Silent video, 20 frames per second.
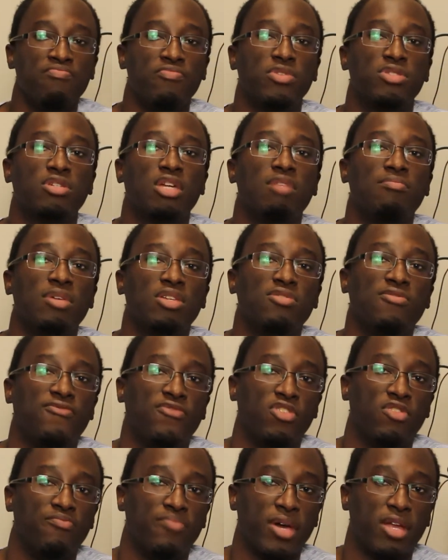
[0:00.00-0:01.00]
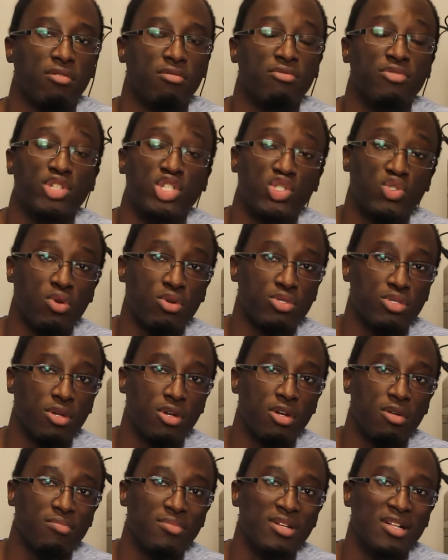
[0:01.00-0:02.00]
going to make you feel better in the short
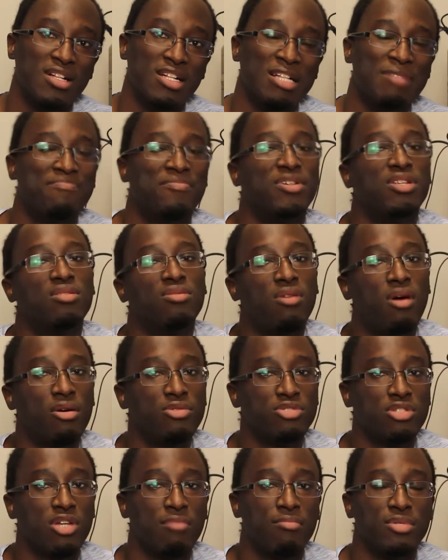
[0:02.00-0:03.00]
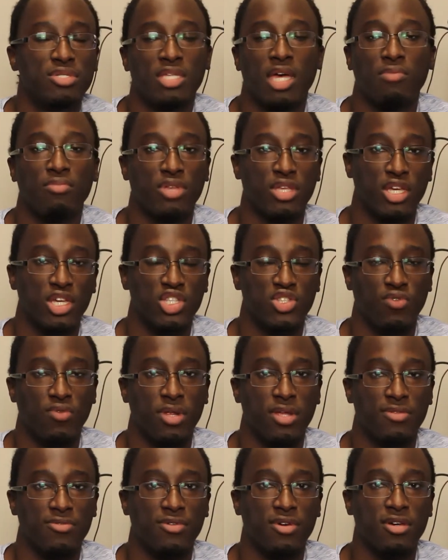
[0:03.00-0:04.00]
term, but in the long term, it's not really going to do
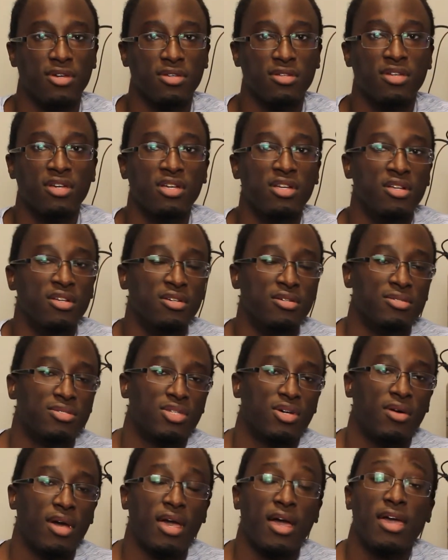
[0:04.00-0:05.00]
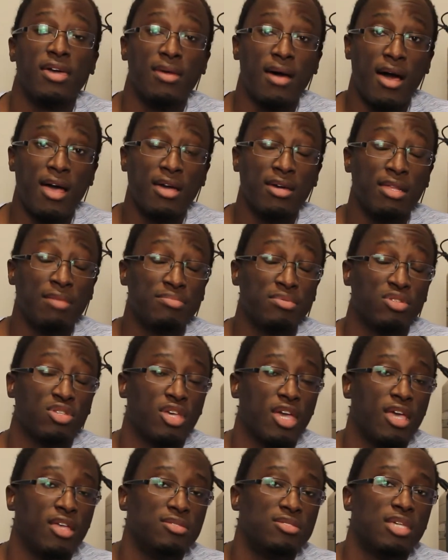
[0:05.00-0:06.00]
anything. So Ion
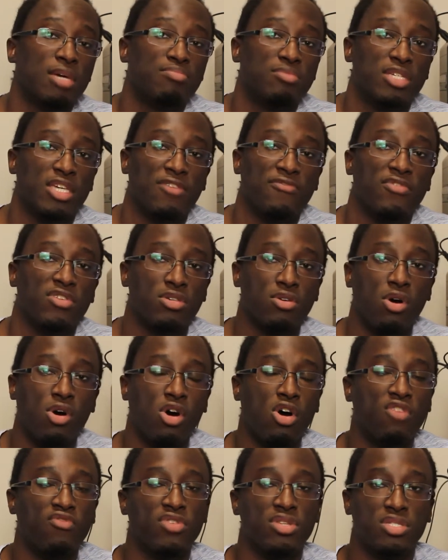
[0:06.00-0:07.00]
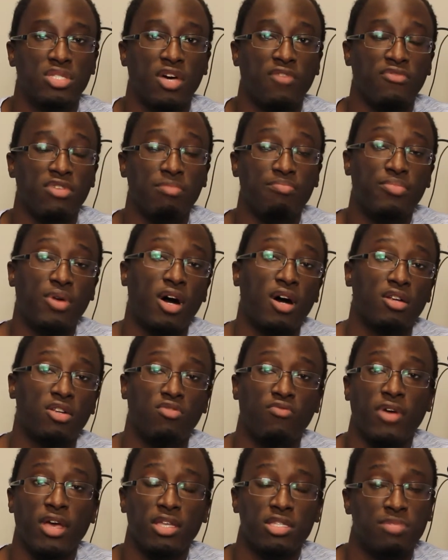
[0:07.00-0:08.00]
ends up giving all the stuff he bought
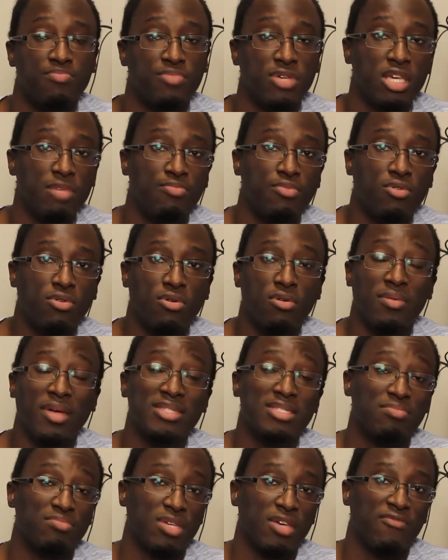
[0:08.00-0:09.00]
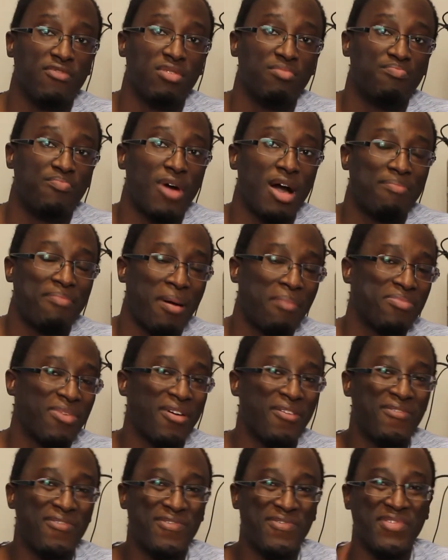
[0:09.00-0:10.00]
away to people, ends up giving Pop
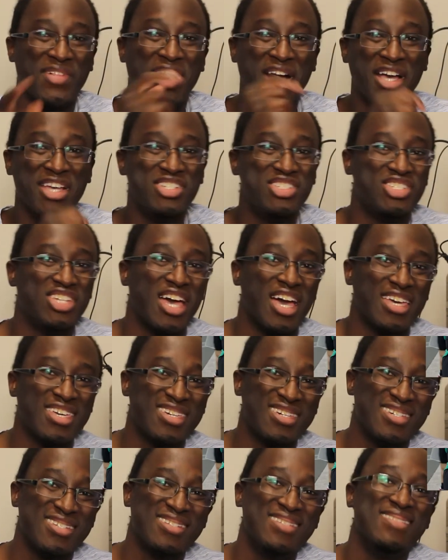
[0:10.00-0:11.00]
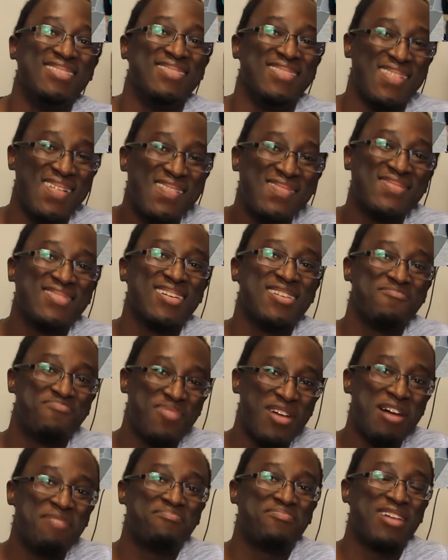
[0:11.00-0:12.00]
that fly jacket. Okay,
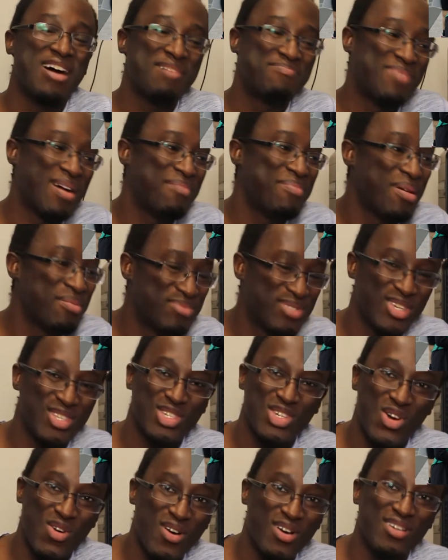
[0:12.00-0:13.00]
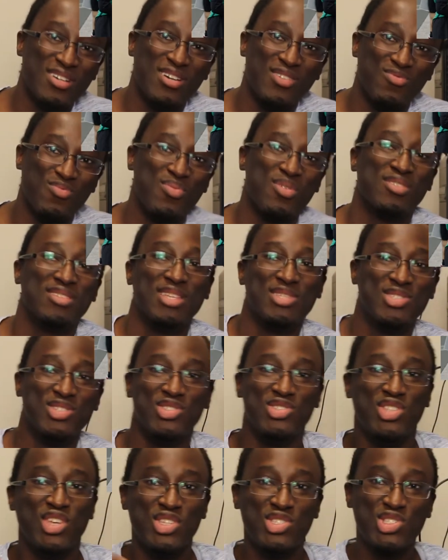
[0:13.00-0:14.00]
Pop's going to go on bring that to
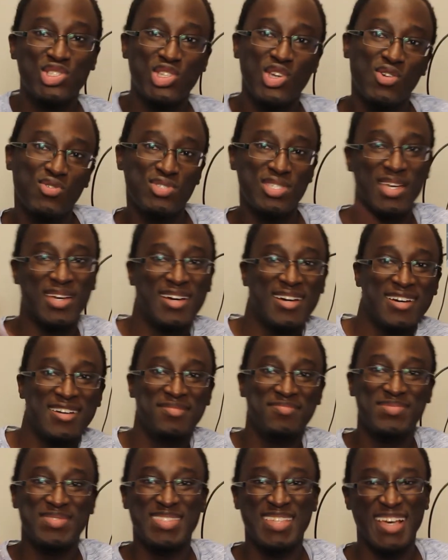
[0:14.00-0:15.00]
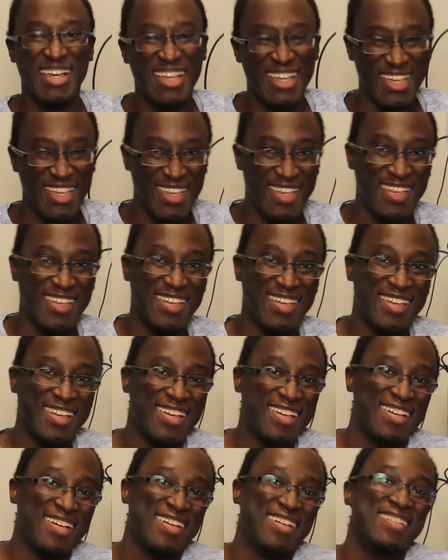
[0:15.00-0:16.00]
disco times.
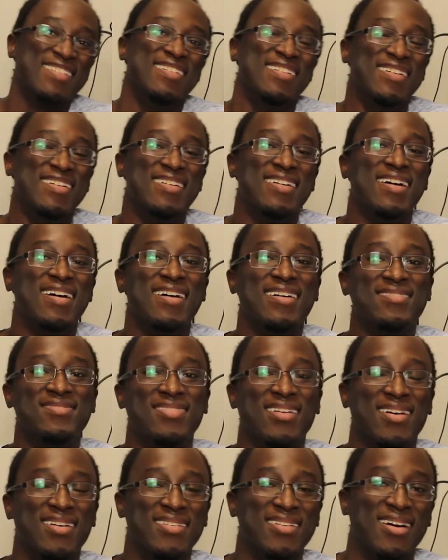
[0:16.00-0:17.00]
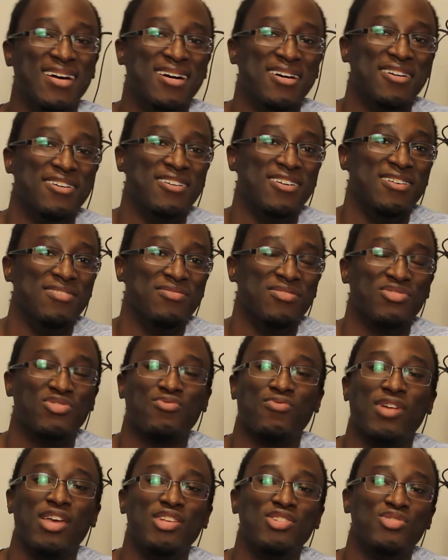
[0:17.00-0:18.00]
And then the
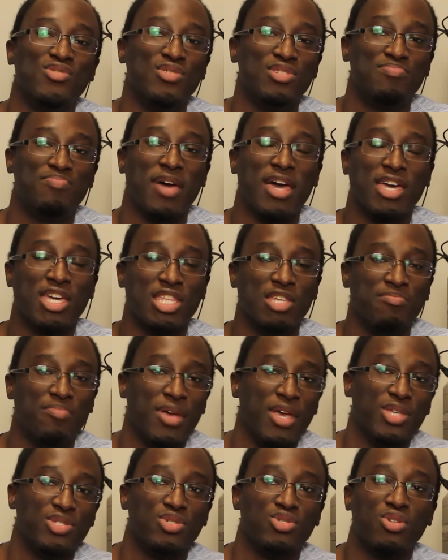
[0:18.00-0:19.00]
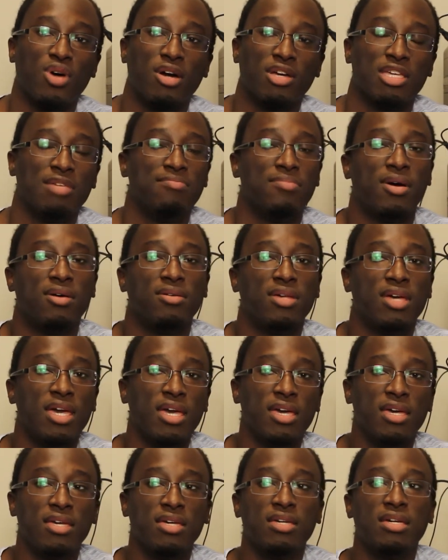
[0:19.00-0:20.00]
Rangers back at the base are talking about,
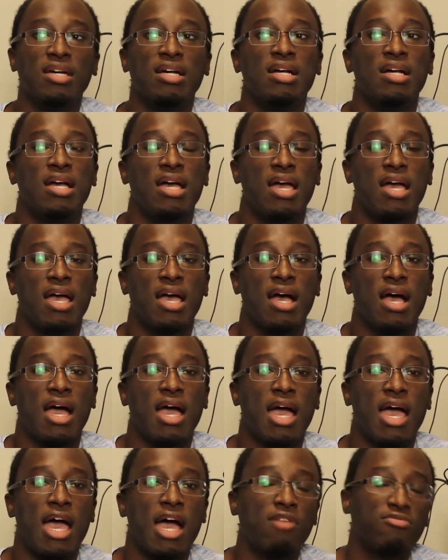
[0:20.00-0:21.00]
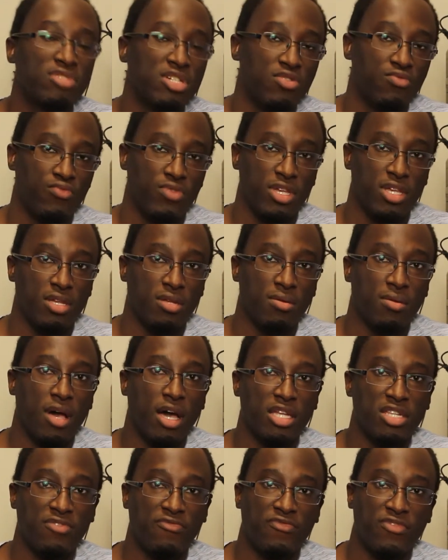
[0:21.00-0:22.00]
hey, how can we
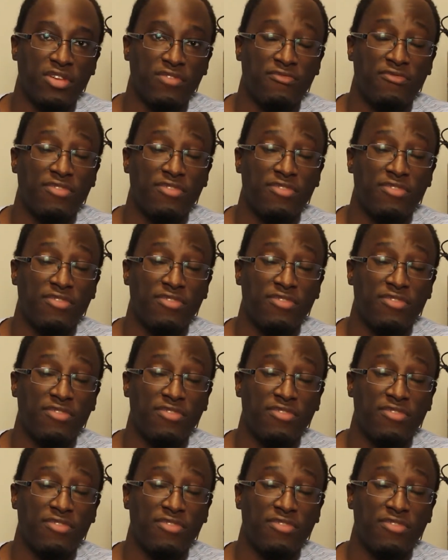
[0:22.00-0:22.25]
defeat